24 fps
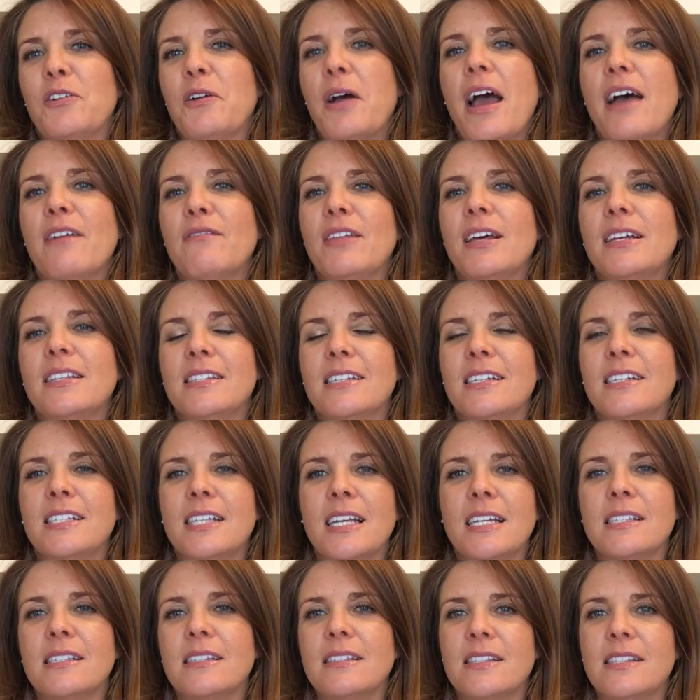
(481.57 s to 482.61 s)
have that
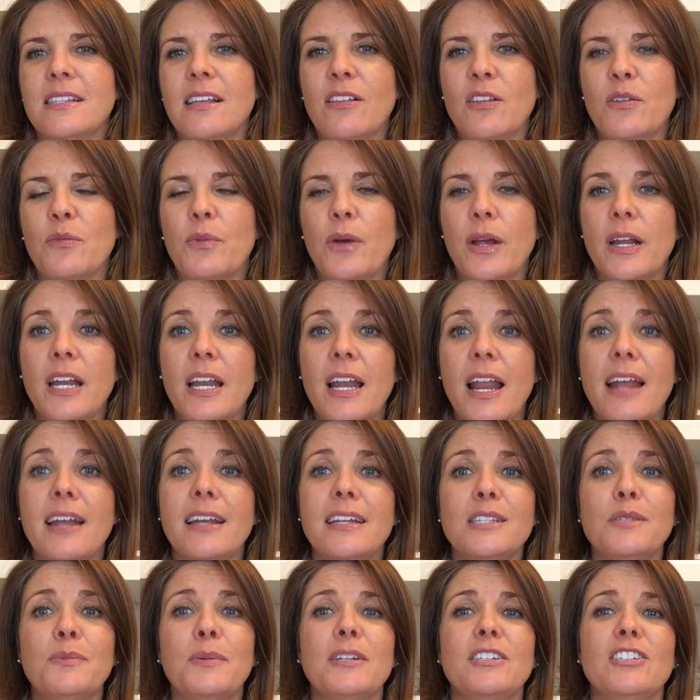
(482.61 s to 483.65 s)
success and celebrate it, and
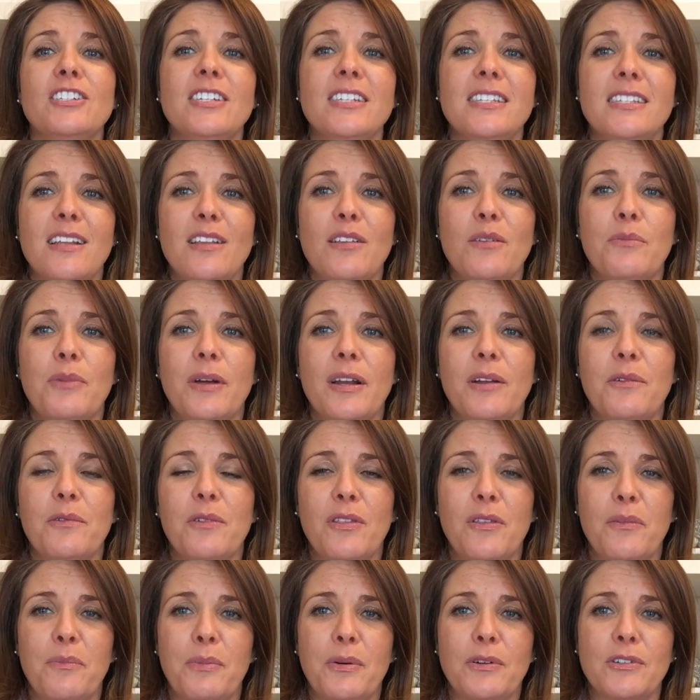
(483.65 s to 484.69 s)
especially celebrate it
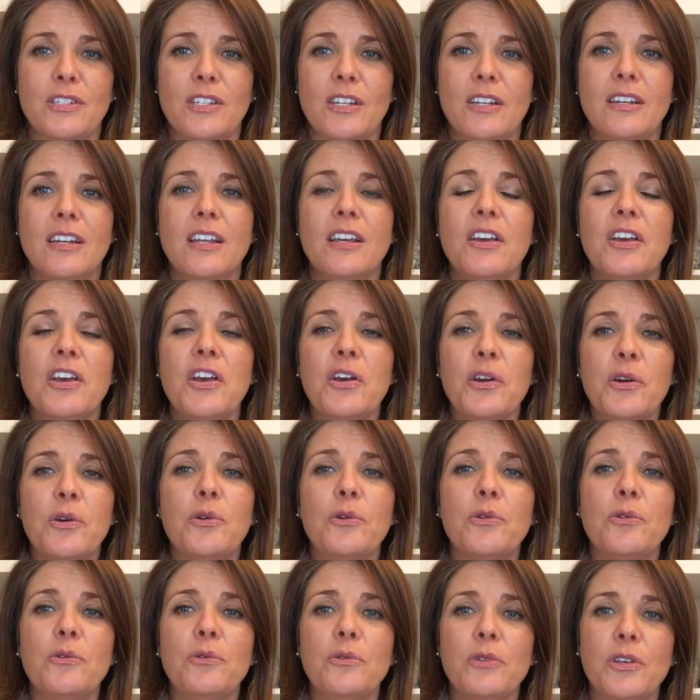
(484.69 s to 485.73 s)
with the person
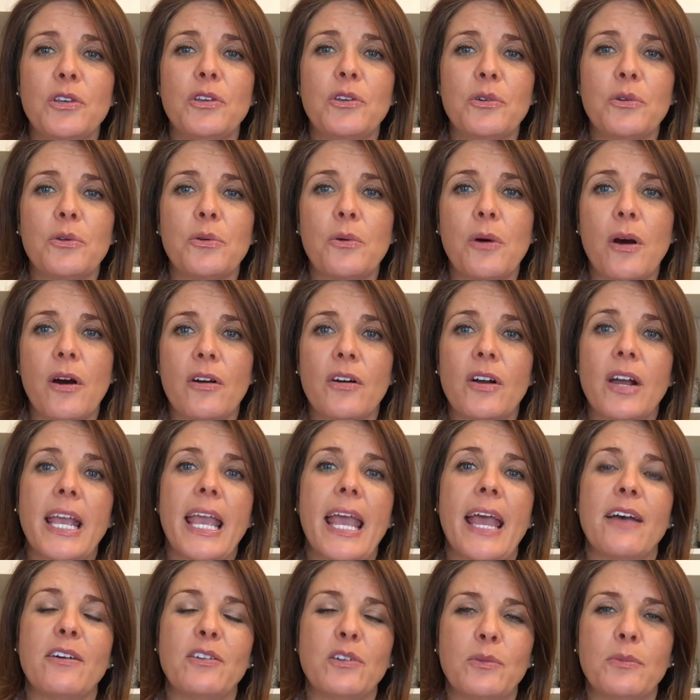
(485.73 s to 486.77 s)
who you are
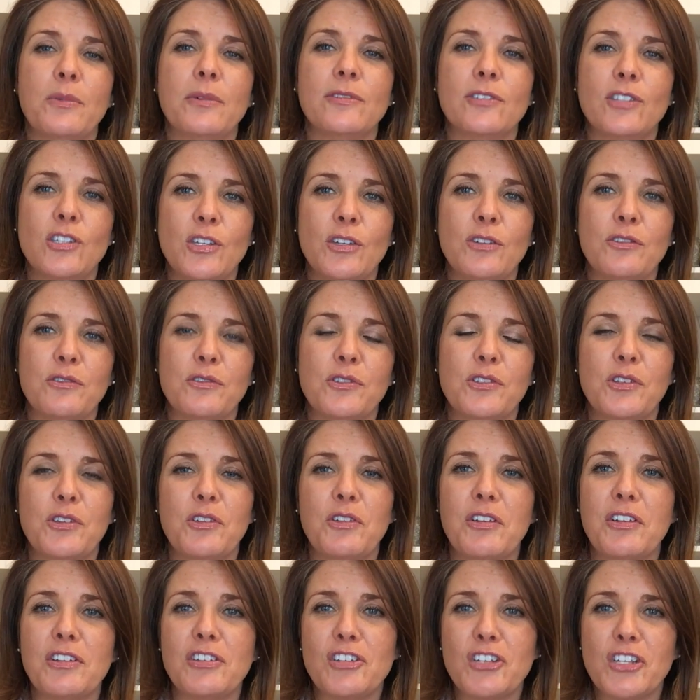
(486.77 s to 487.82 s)
accountable to, so
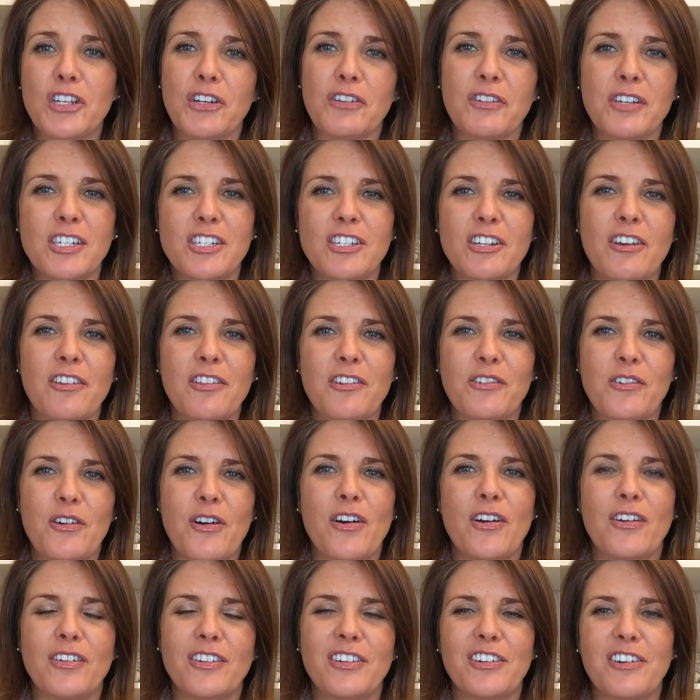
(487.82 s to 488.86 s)
you can cheer each other
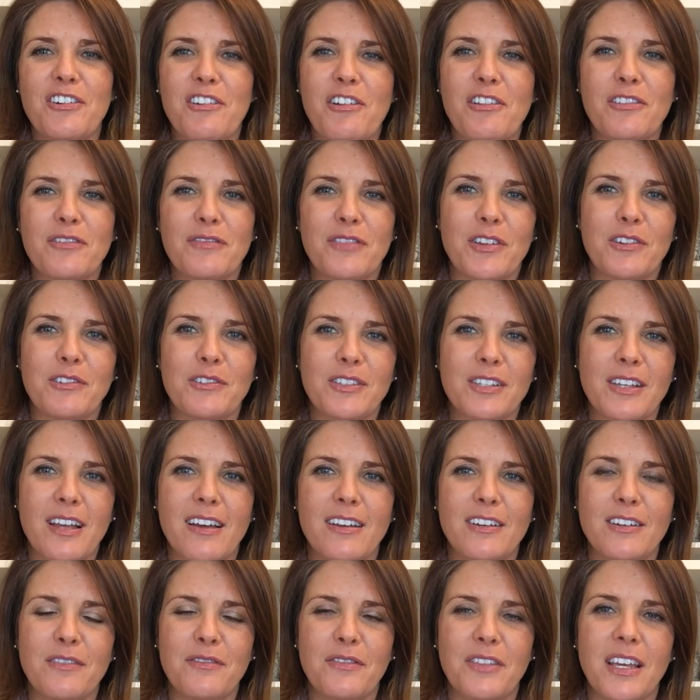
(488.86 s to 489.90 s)
on and all of those
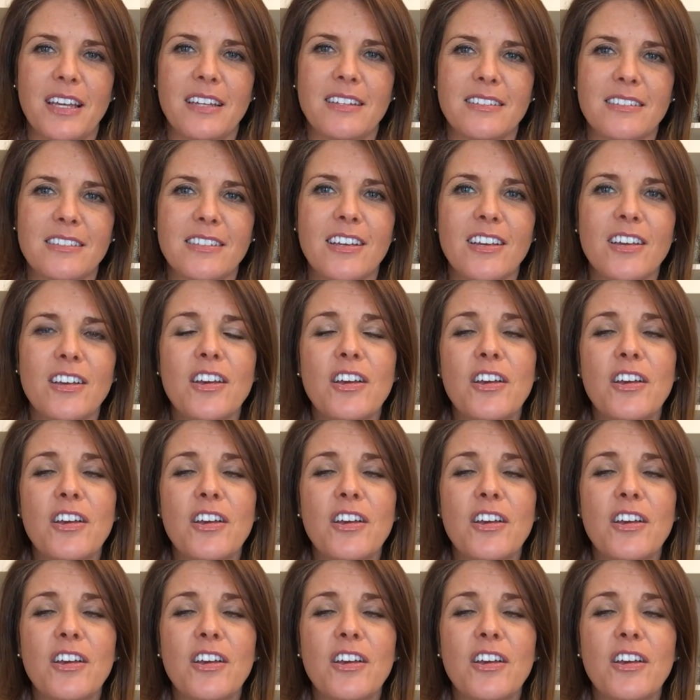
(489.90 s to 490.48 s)
kind of things.